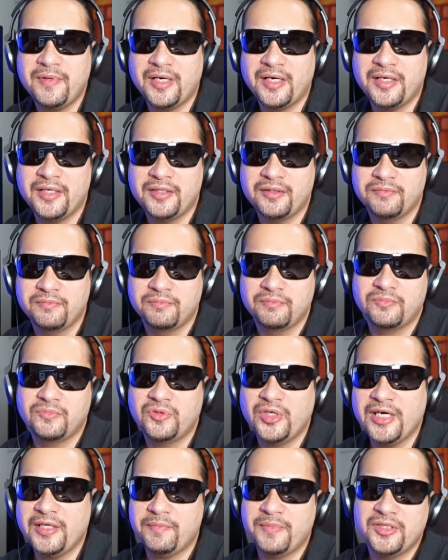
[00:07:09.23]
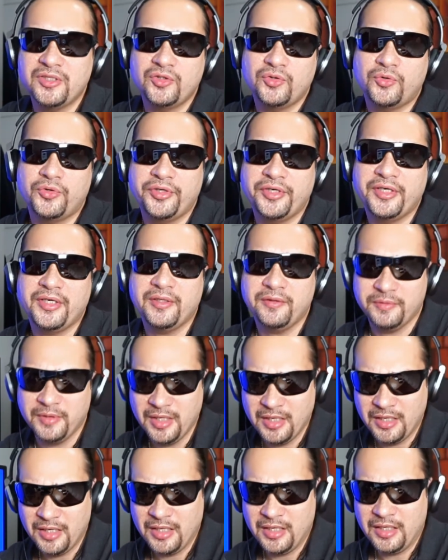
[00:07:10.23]
I write my story
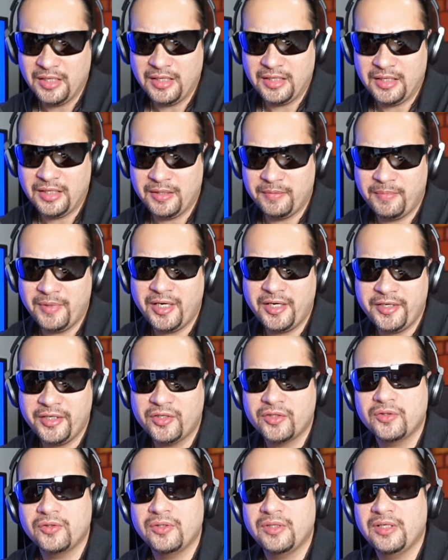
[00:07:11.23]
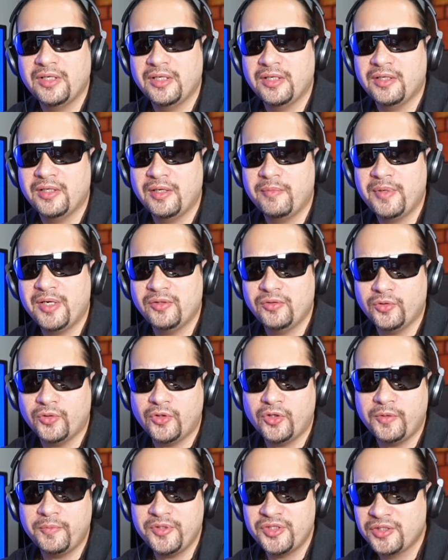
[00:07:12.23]
article about
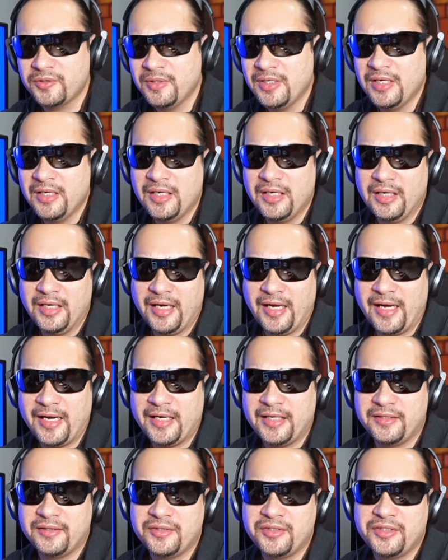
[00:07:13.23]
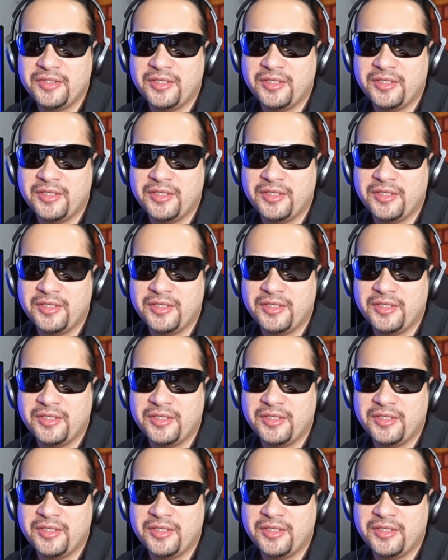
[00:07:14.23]
orbs, and